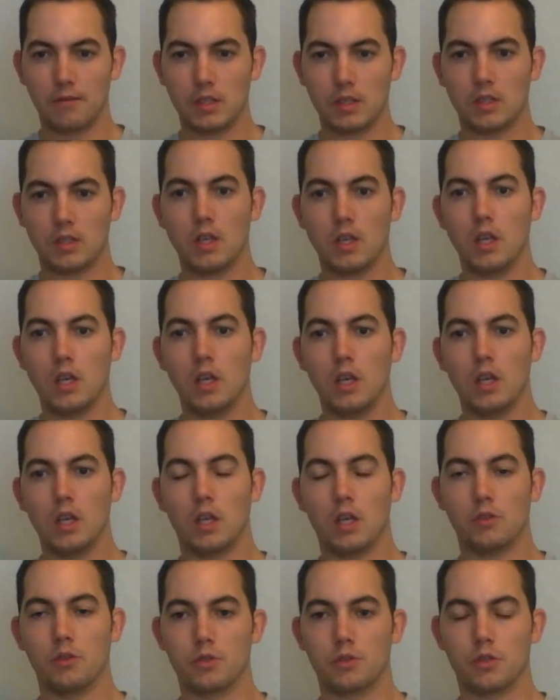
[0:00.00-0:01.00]
and
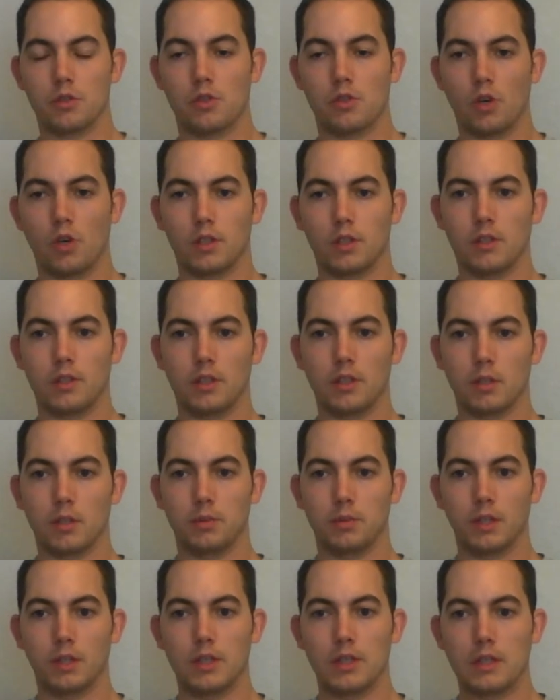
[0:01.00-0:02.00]
it was constructed and
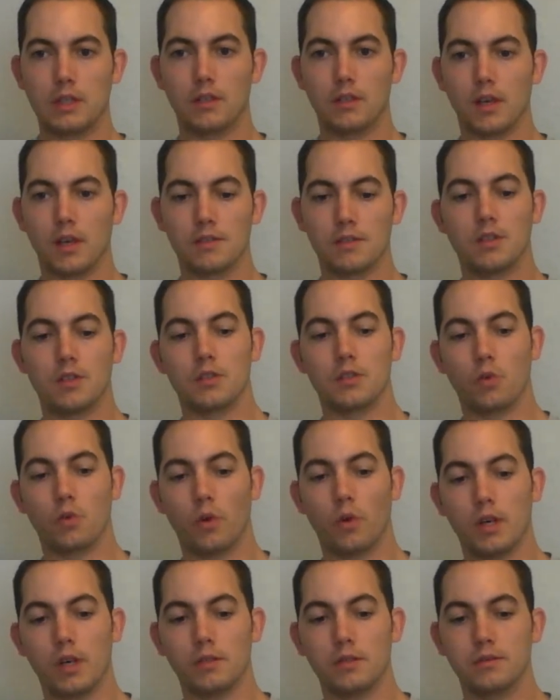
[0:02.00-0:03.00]
completed in
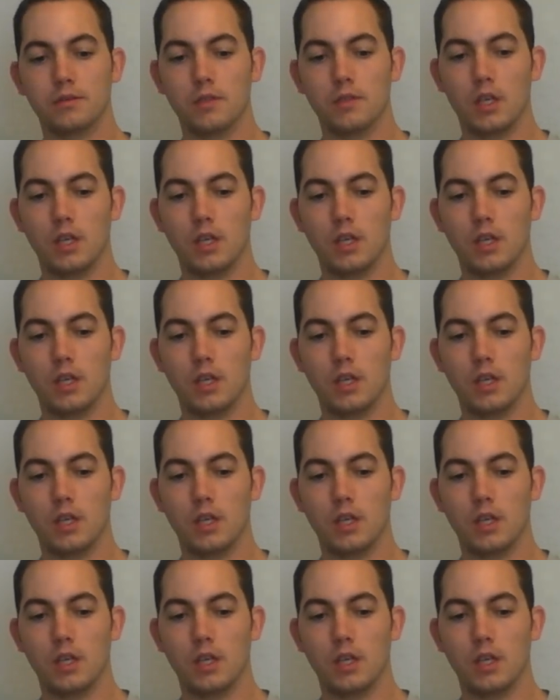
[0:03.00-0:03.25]
1912.